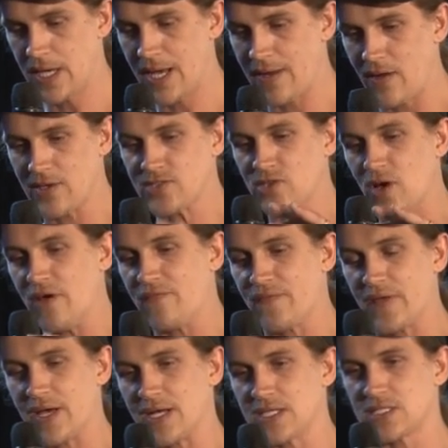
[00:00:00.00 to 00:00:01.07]
it also i
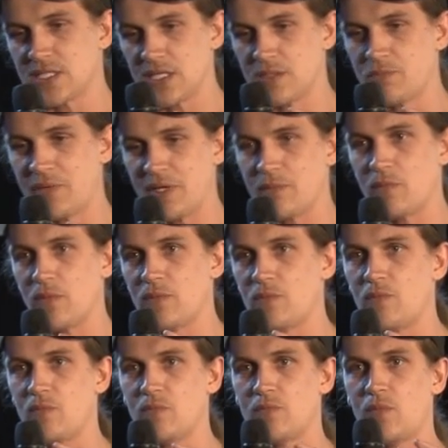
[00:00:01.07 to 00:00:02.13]
feel like has been
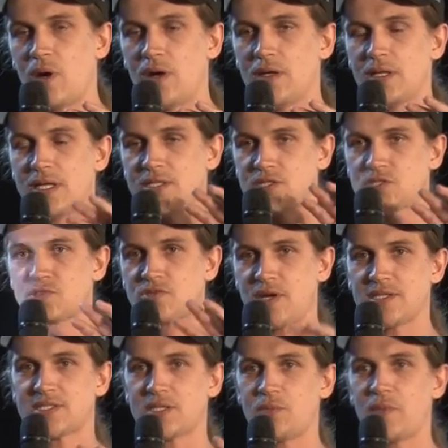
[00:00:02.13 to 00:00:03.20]
it's
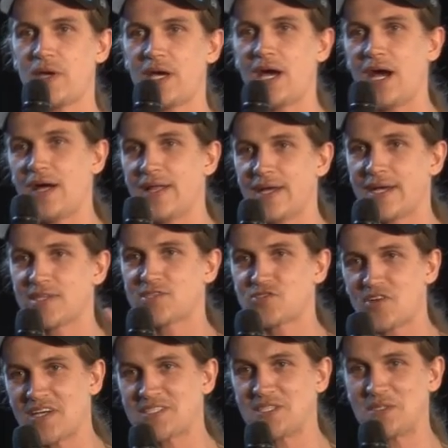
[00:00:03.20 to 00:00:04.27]
stressing me out like it
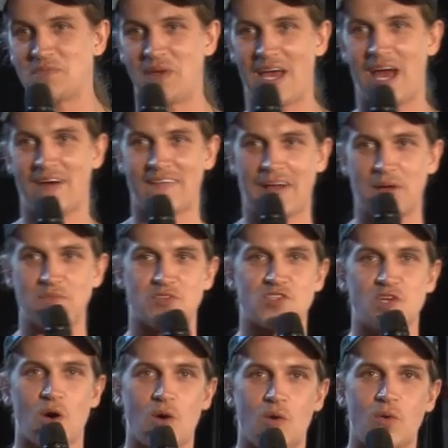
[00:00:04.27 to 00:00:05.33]
stresses me out like i'm
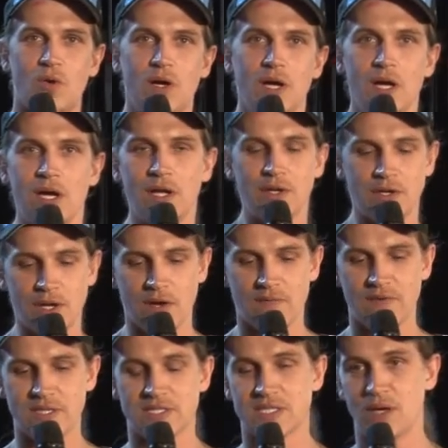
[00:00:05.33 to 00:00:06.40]
so
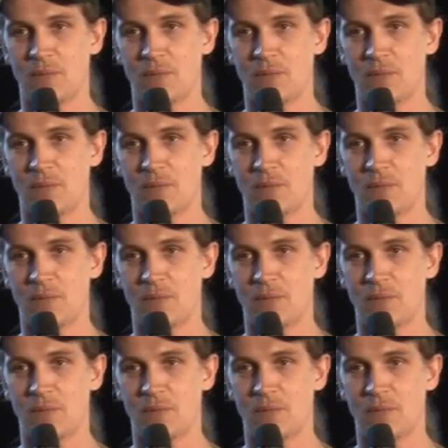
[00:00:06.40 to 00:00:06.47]
nervous